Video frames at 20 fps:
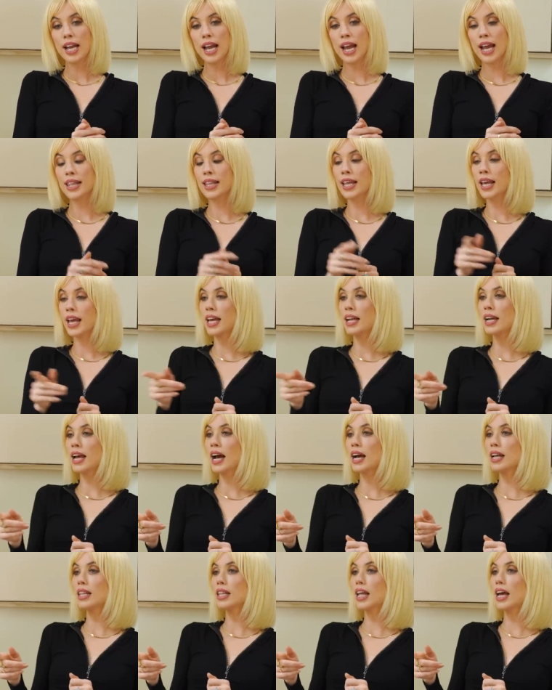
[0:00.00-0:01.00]
And then
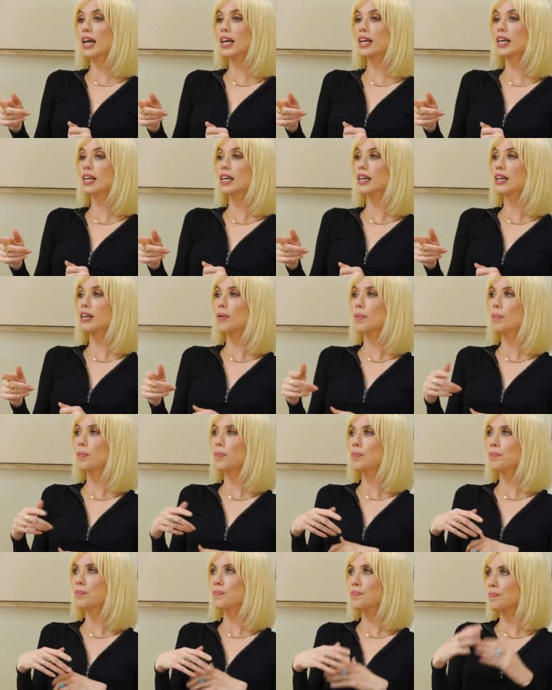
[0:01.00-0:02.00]
I like
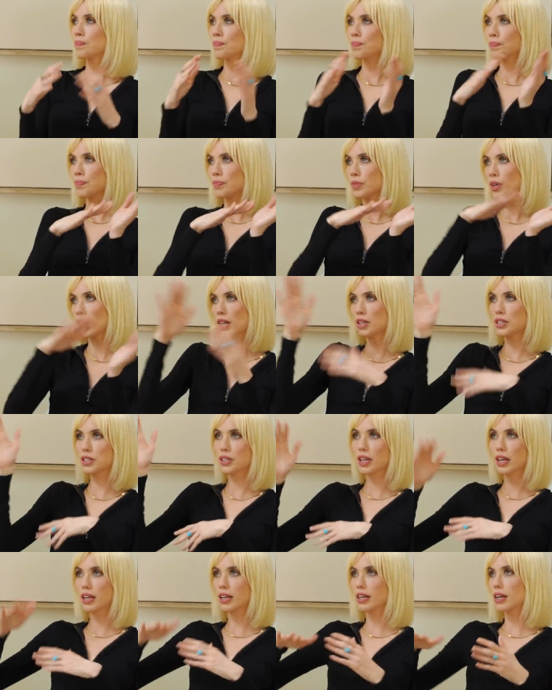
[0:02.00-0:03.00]
cut
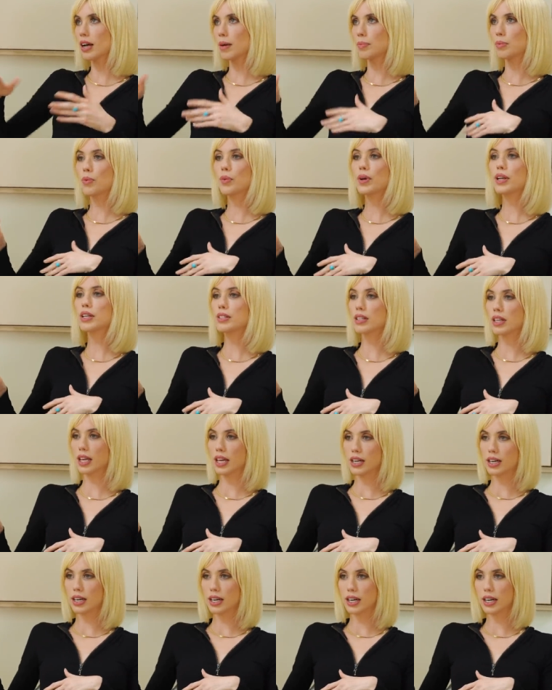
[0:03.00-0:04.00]
to like a couple weeks
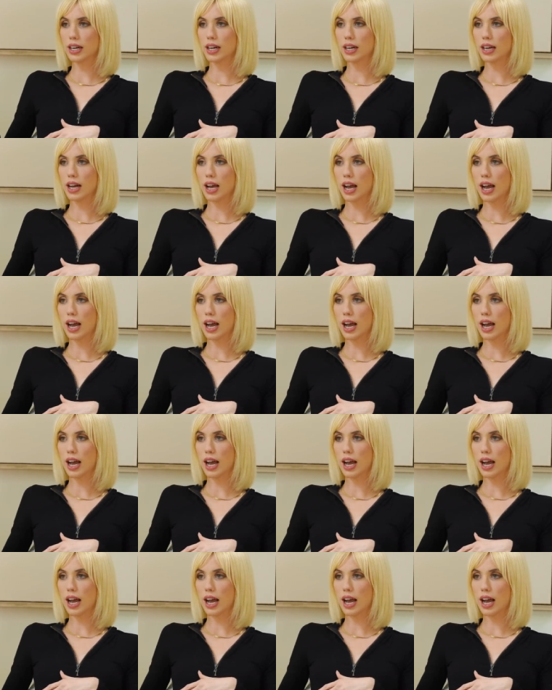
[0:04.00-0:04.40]
later,